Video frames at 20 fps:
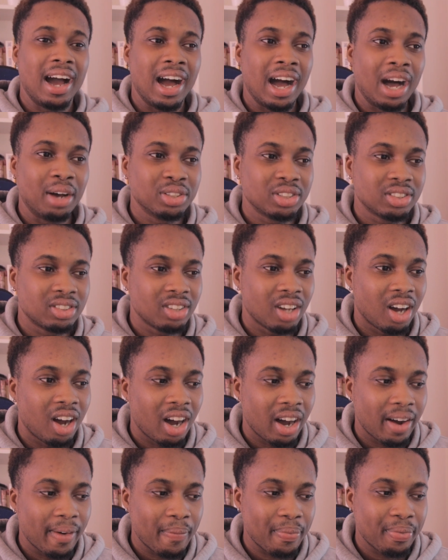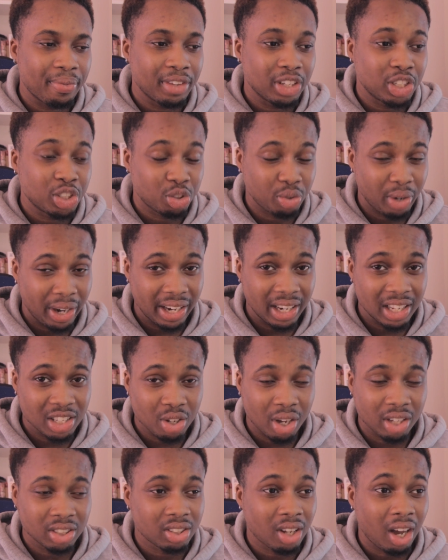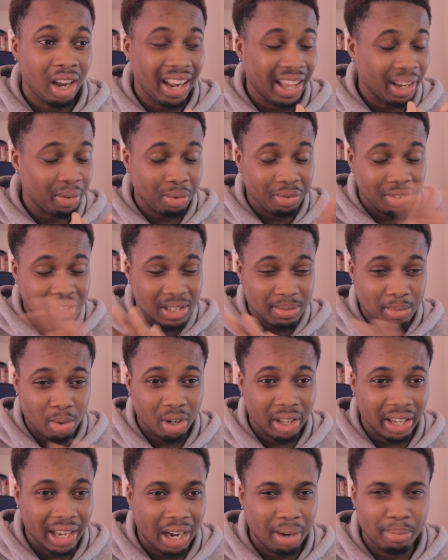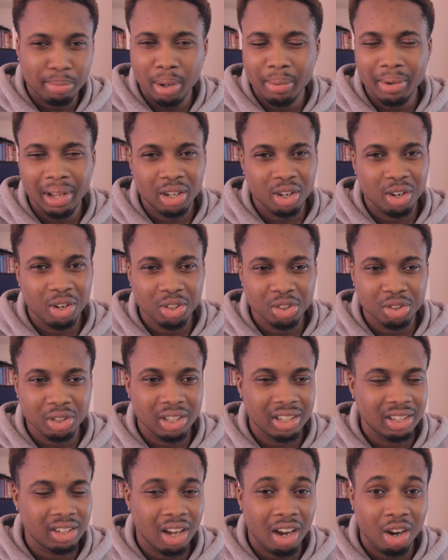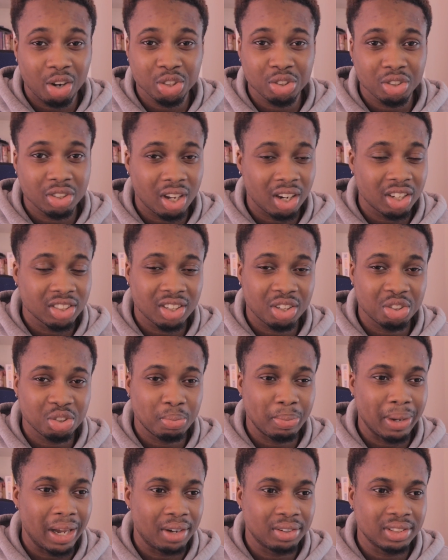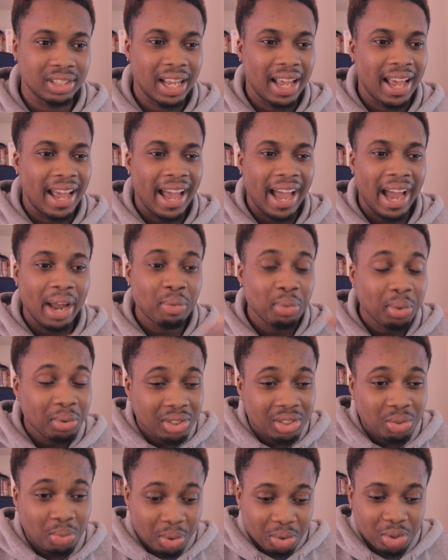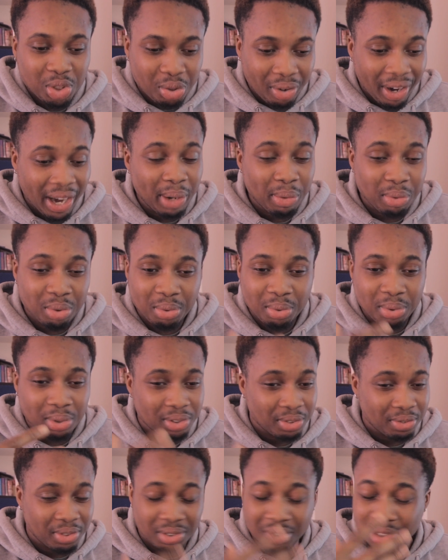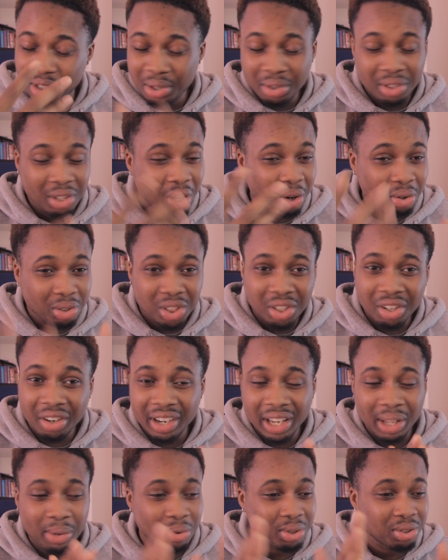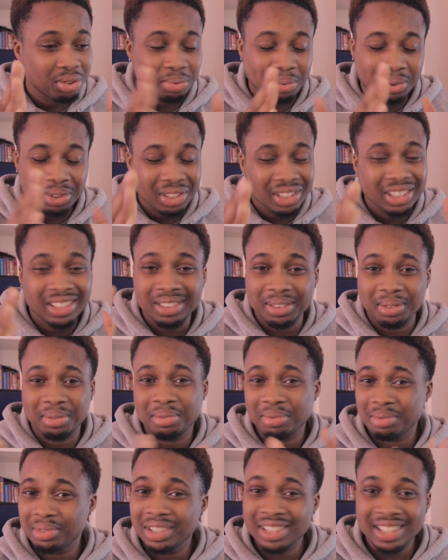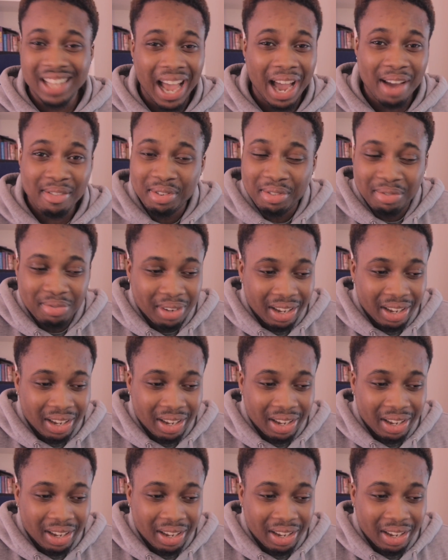I'll start trading. So I'll start like with a small account, probably like $100, £100, and we'll trade. We'll do the whole journey. We'll just have